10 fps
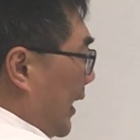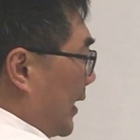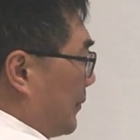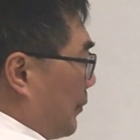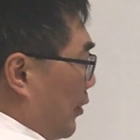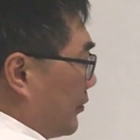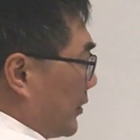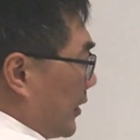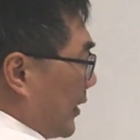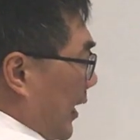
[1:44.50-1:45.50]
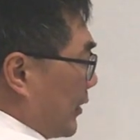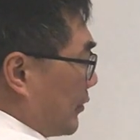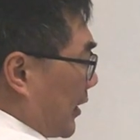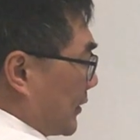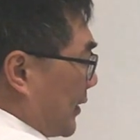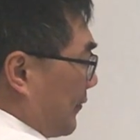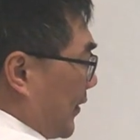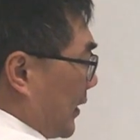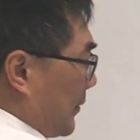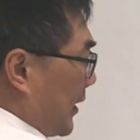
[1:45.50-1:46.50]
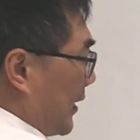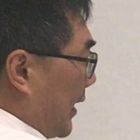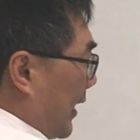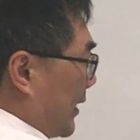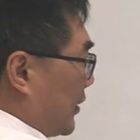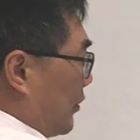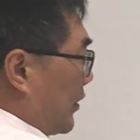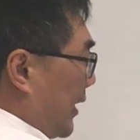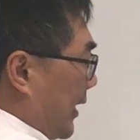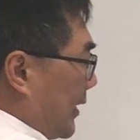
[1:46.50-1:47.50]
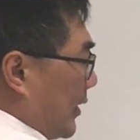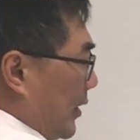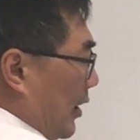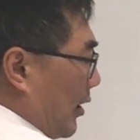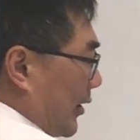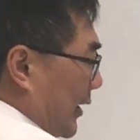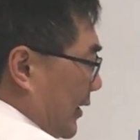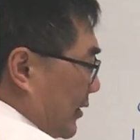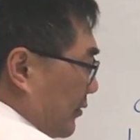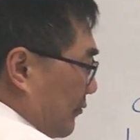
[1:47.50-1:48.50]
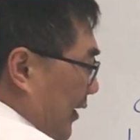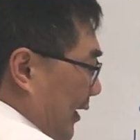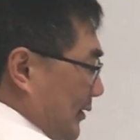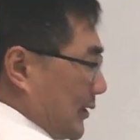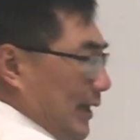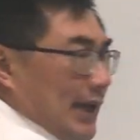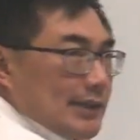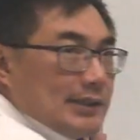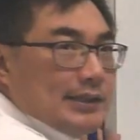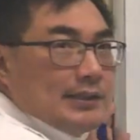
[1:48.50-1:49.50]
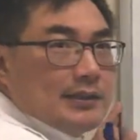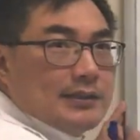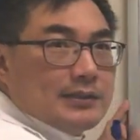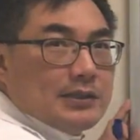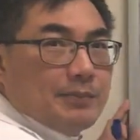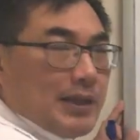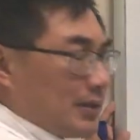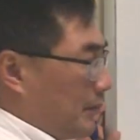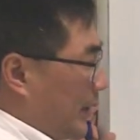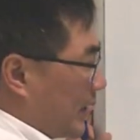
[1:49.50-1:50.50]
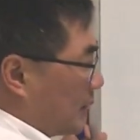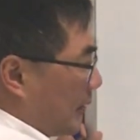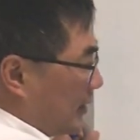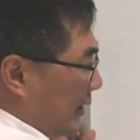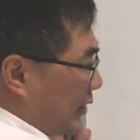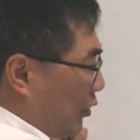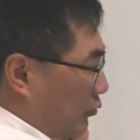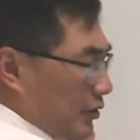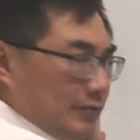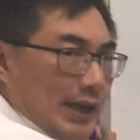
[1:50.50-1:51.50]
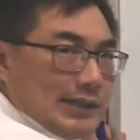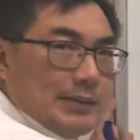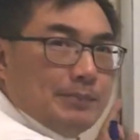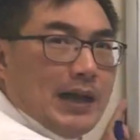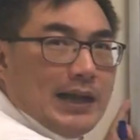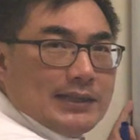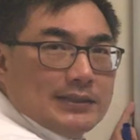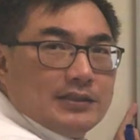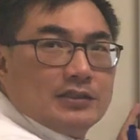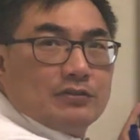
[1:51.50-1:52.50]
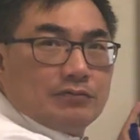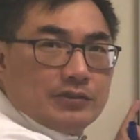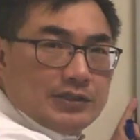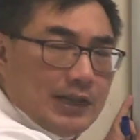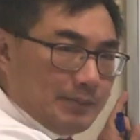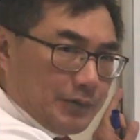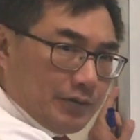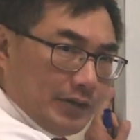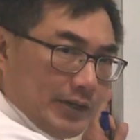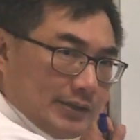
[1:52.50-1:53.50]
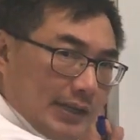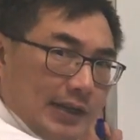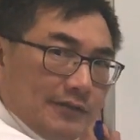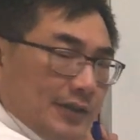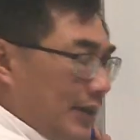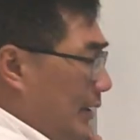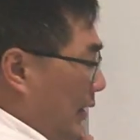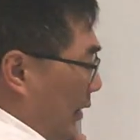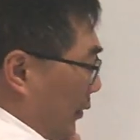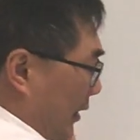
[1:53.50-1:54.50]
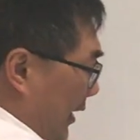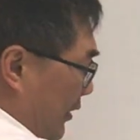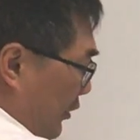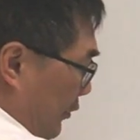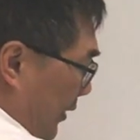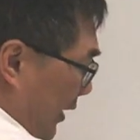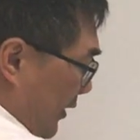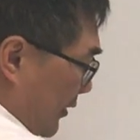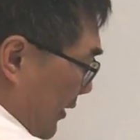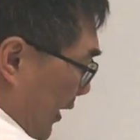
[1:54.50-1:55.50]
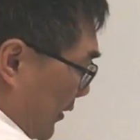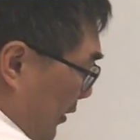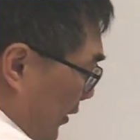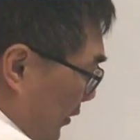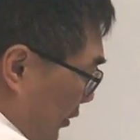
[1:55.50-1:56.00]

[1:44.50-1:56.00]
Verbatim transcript: And both hydroxyamphetamine and cocaine are indirect acting sympathomimetics because they don't directly bind to the receptor itself. What they do is at the